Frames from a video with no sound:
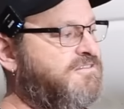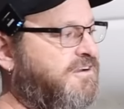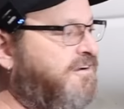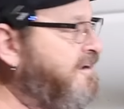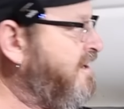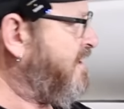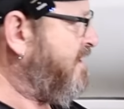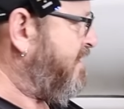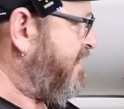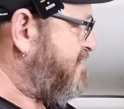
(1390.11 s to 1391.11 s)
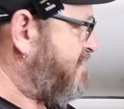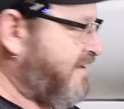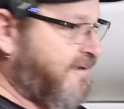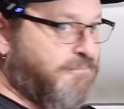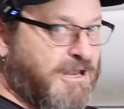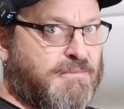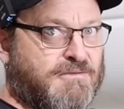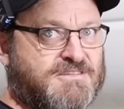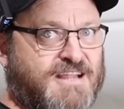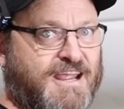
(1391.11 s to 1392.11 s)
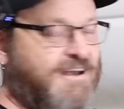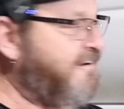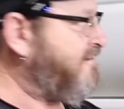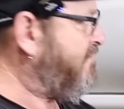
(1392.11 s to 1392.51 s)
So it's a minimum standard.